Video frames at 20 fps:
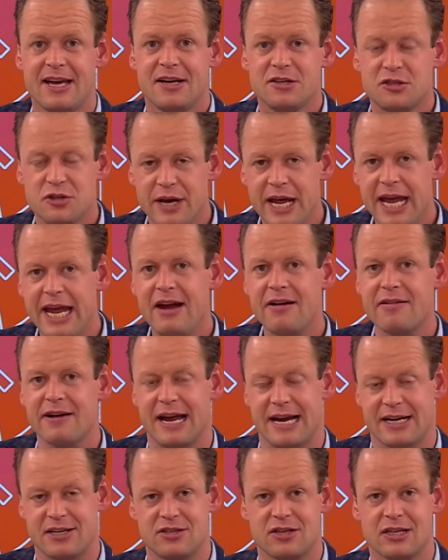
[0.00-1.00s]
to hear
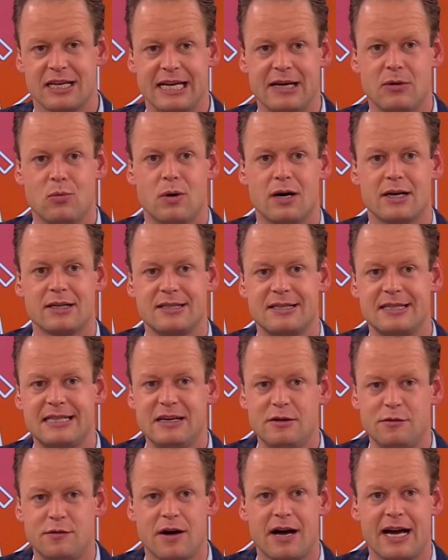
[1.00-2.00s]
actually what
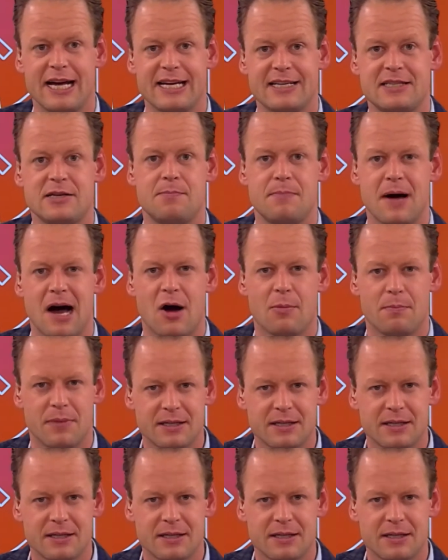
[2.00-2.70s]
DeFi is about,